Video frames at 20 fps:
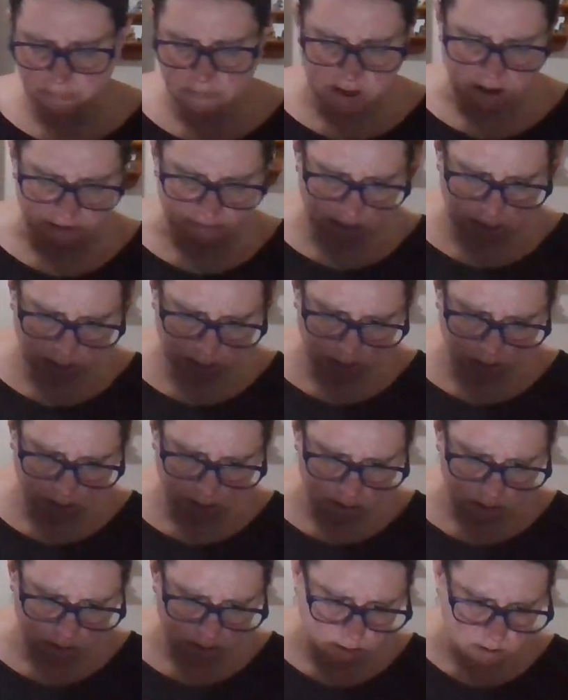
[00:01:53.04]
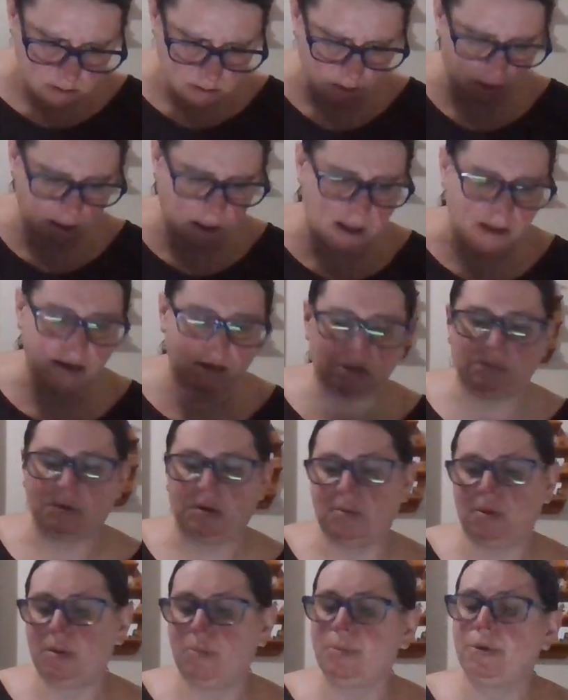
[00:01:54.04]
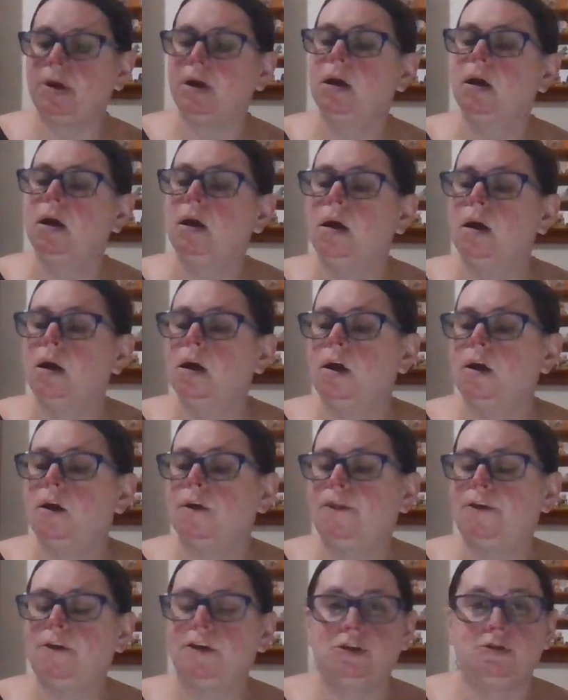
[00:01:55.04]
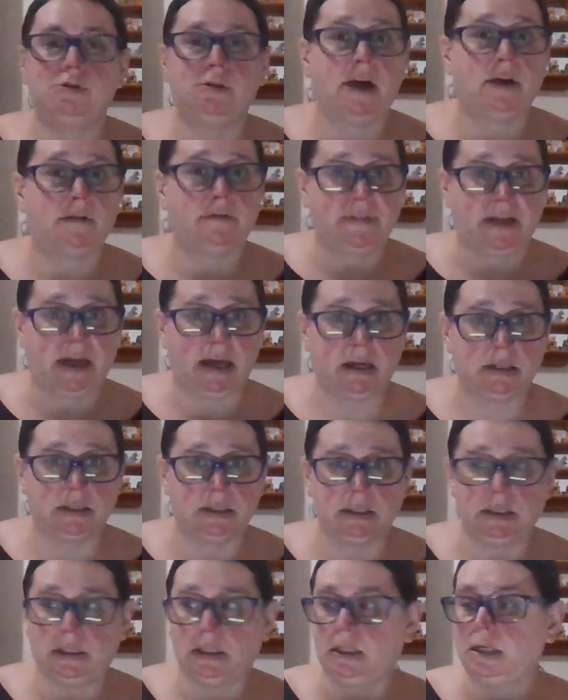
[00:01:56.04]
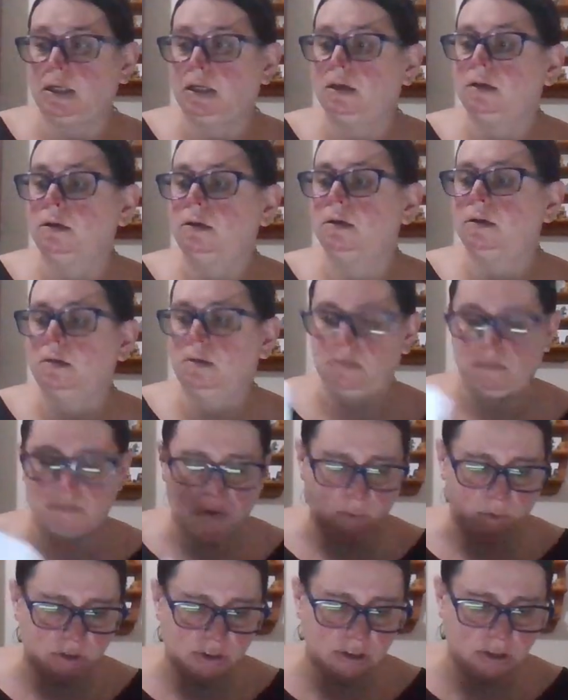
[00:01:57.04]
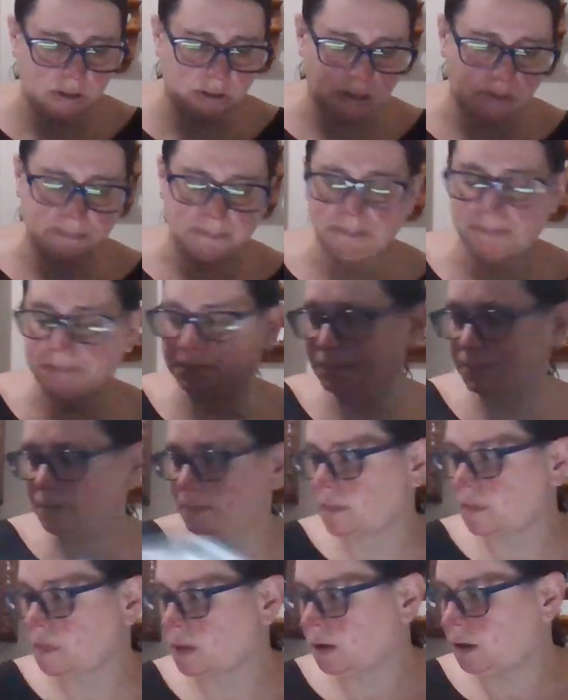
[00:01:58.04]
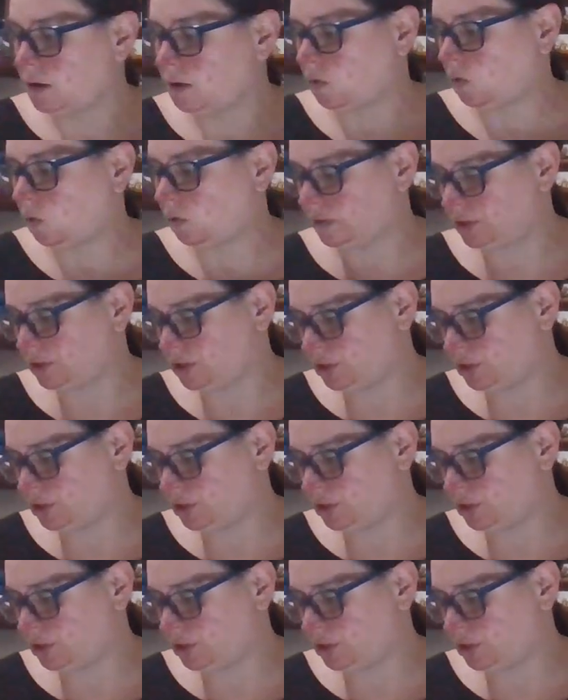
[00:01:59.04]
even have any. Here's my paper. 32 count flax linen by Witch Alt. Over